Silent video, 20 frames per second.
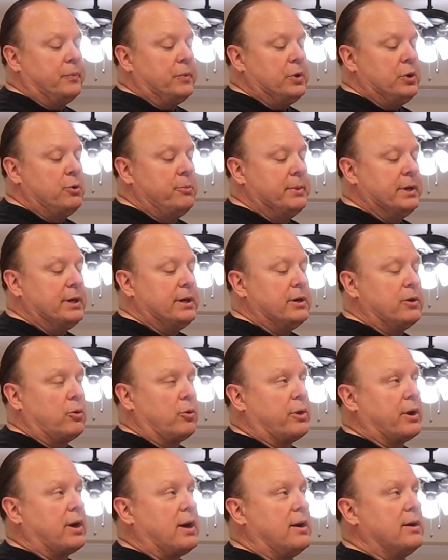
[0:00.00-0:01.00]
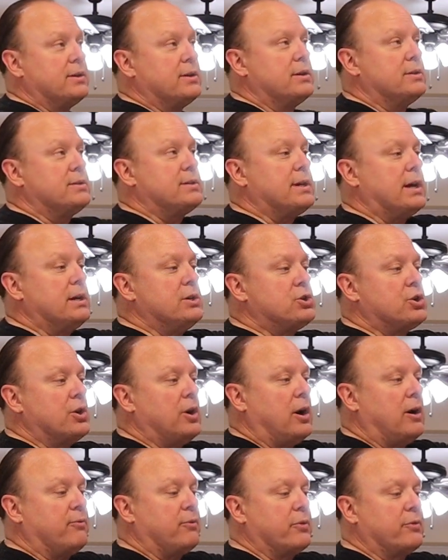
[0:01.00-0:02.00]
humidity or the condensation
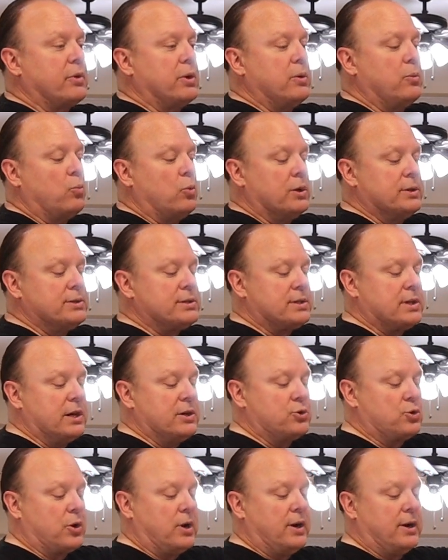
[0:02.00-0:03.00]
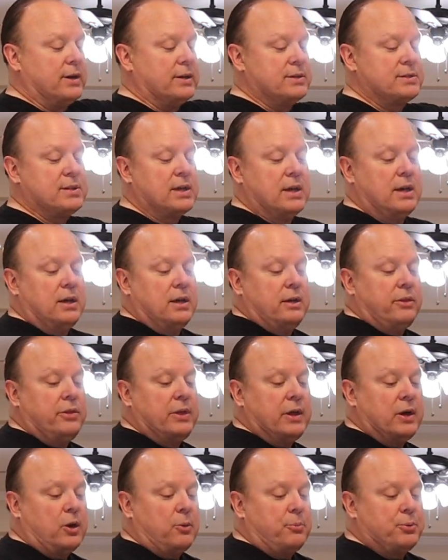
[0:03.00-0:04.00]
off of it. And once that dries,
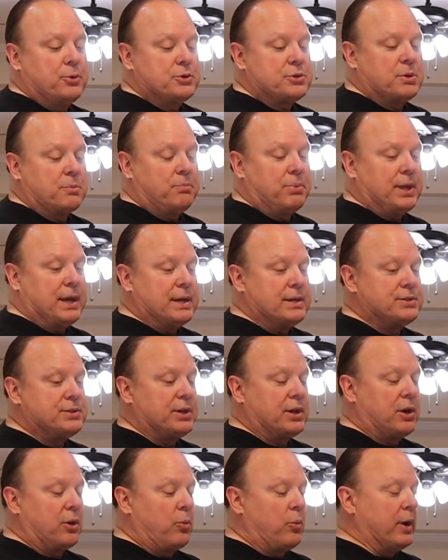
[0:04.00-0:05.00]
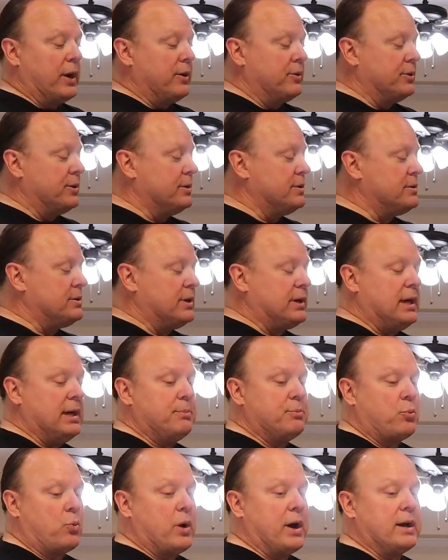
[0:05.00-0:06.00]
then I'll put some plastic around it to
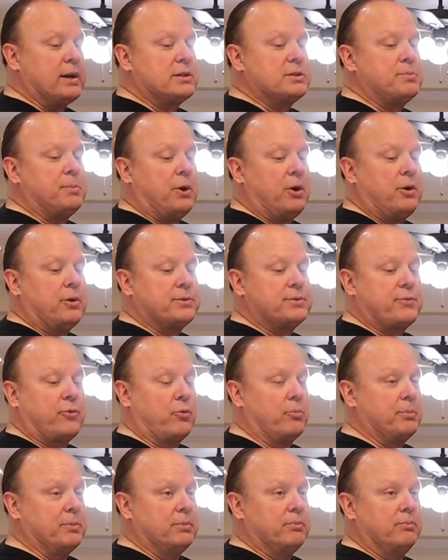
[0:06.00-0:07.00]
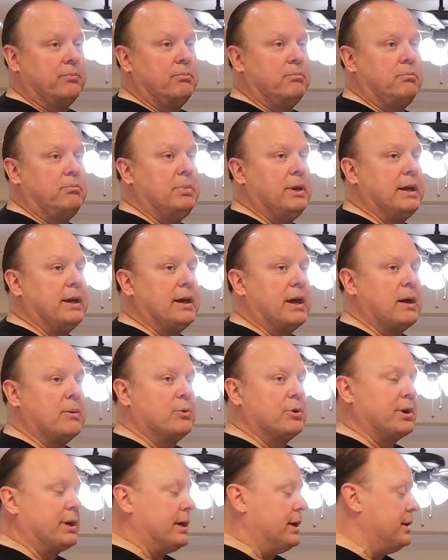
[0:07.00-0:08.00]
keep wax moths from being able
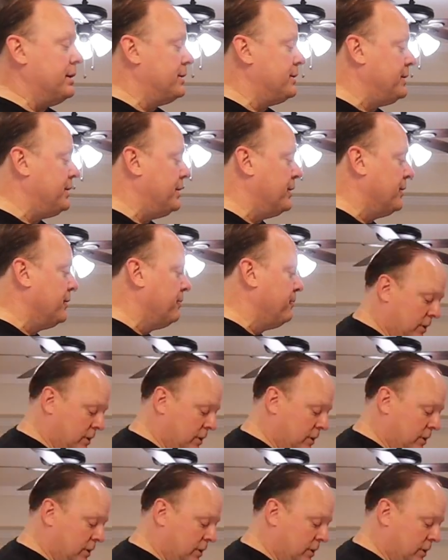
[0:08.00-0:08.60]
to get in here.